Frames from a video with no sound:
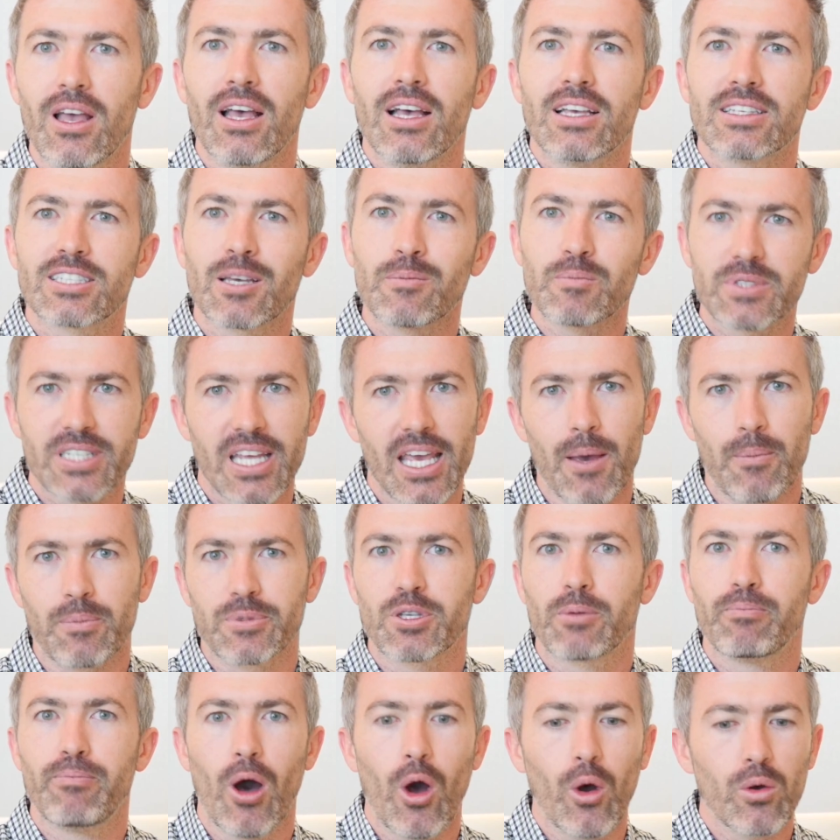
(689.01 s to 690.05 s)
Some
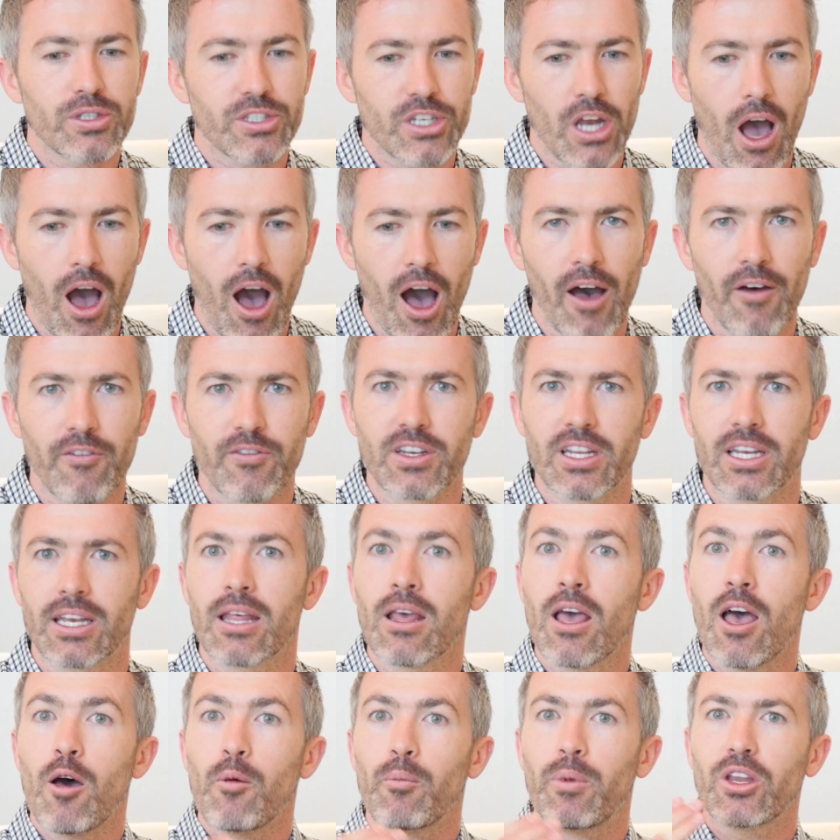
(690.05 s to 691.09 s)
tips: post often,
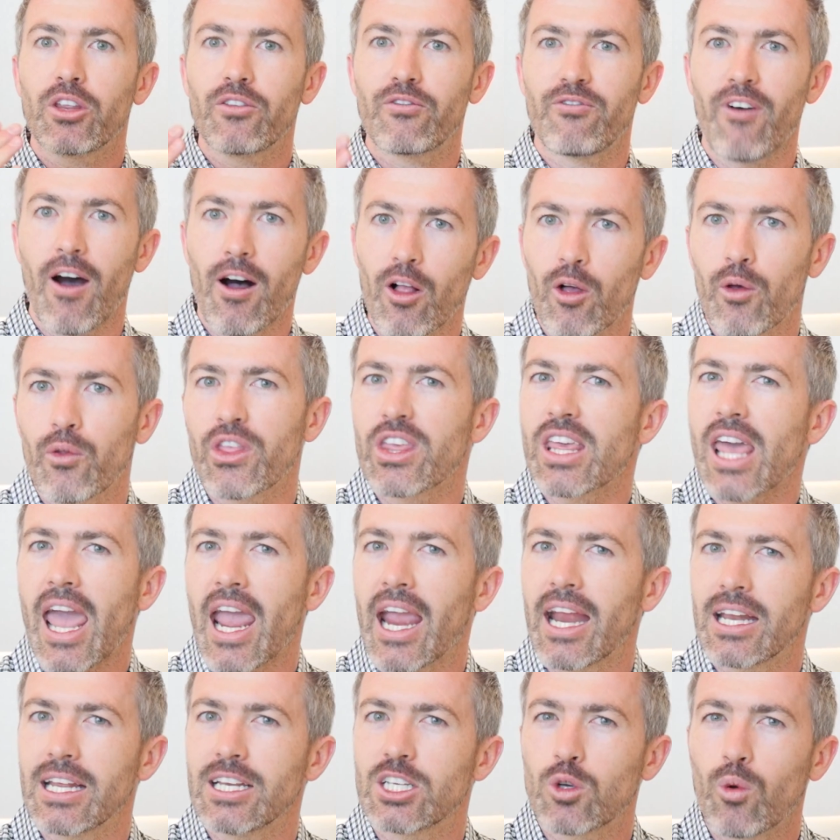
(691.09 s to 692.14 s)
but follow the
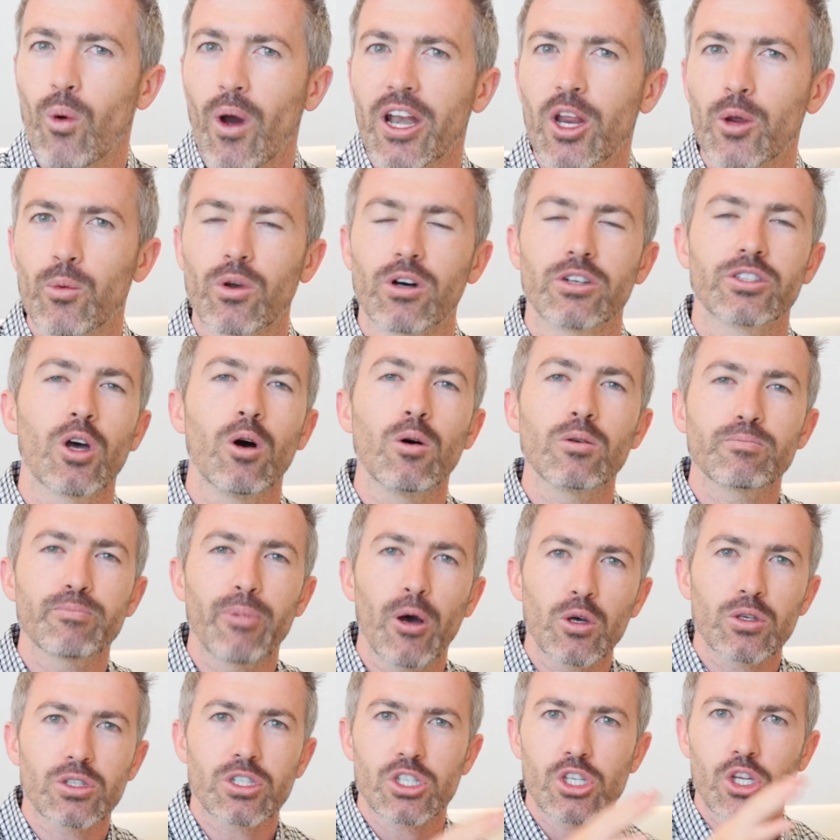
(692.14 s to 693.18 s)
80-20 rule. Don't
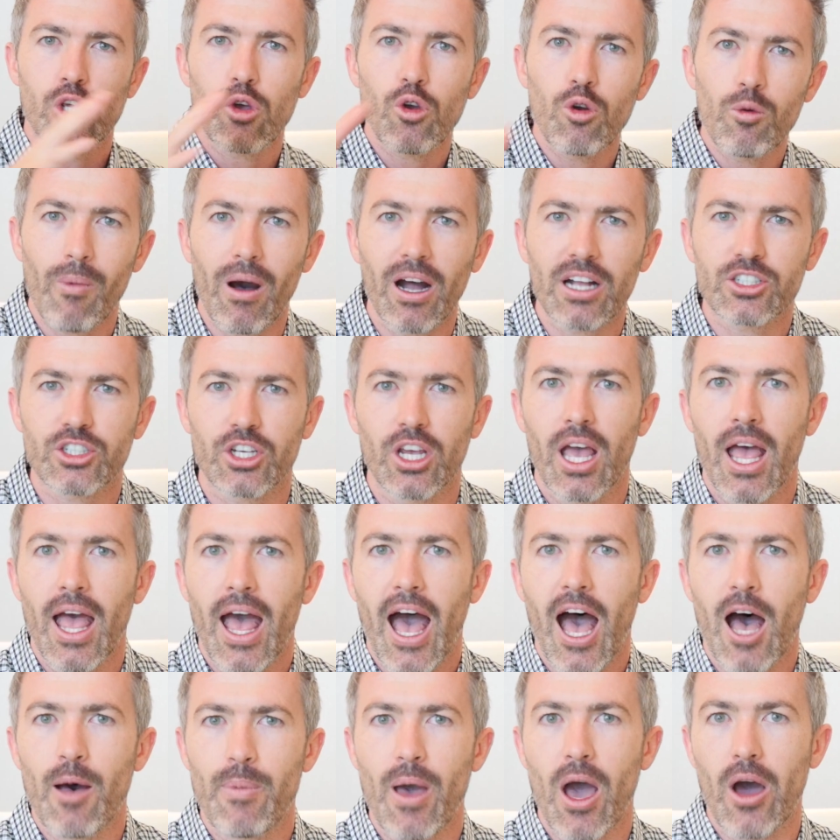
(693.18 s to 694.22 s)
post too much
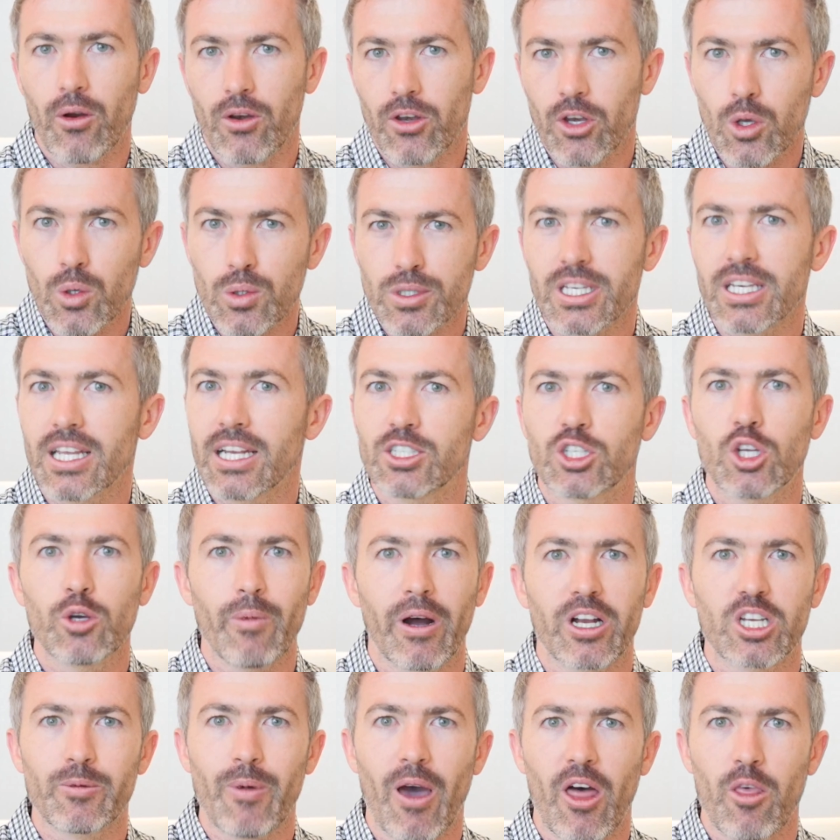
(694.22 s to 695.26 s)
about Nu Skin and too
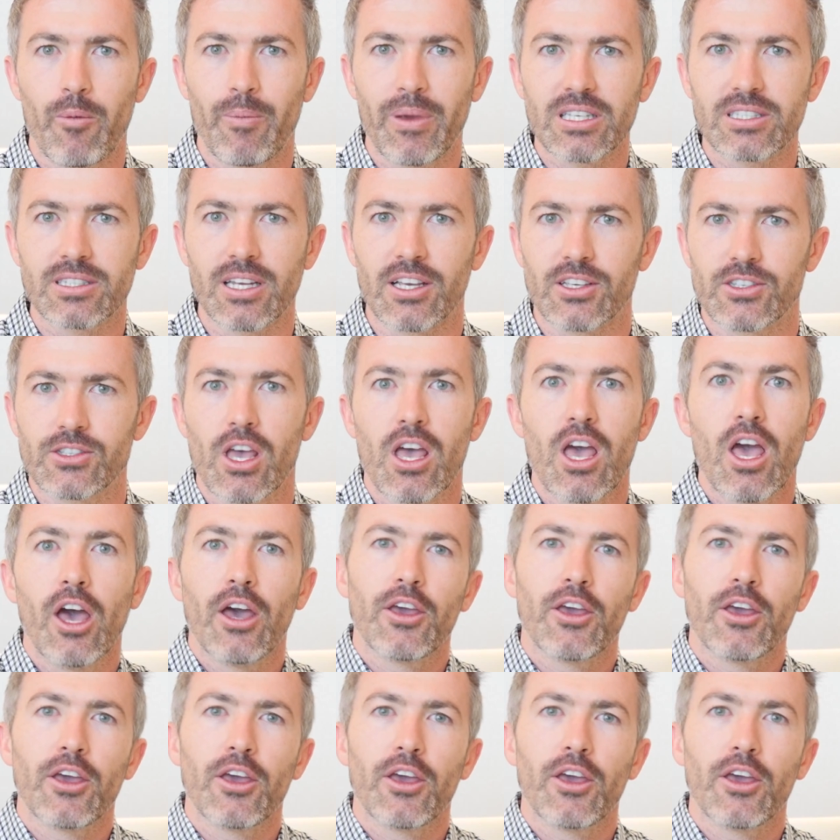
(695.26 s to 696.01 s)
much about the business.